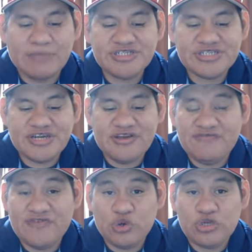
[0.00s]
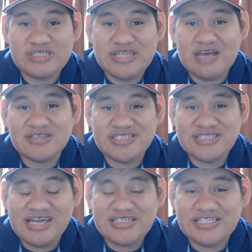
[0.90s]
just going to focus now, since
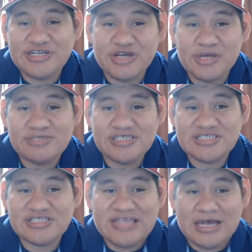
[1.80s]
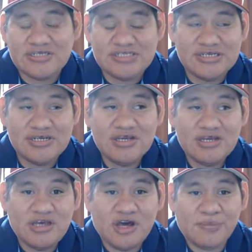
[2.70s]
I got tiered up to 6,000
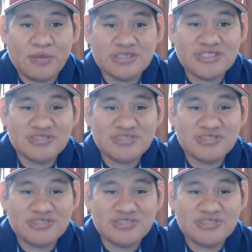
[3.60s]
on merch.